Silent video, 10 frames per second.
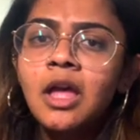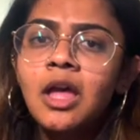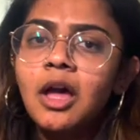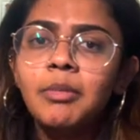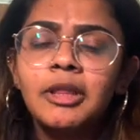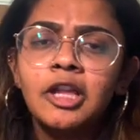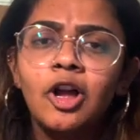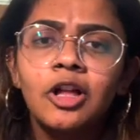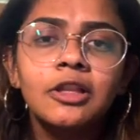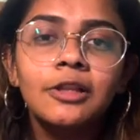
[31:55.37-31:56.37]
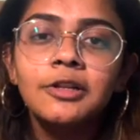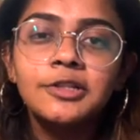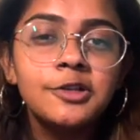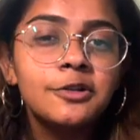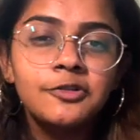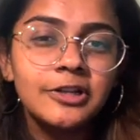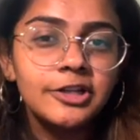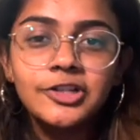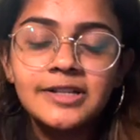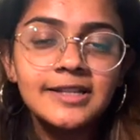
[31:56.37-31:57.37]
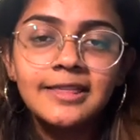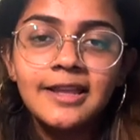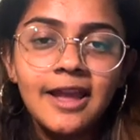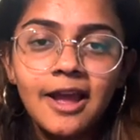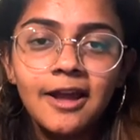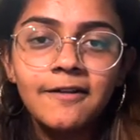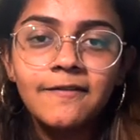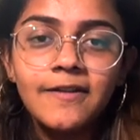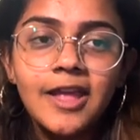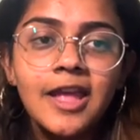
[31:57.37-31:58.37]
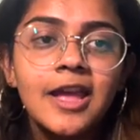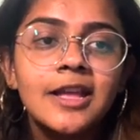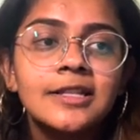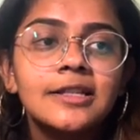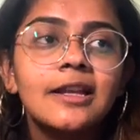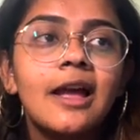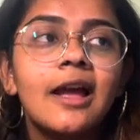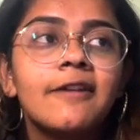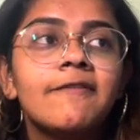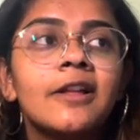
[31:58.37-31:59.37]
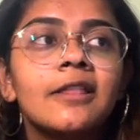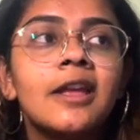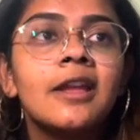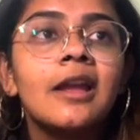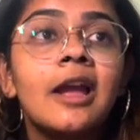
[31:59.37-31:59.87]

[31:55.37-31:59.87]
about like all the little Duke traditions that they have, and I felt like I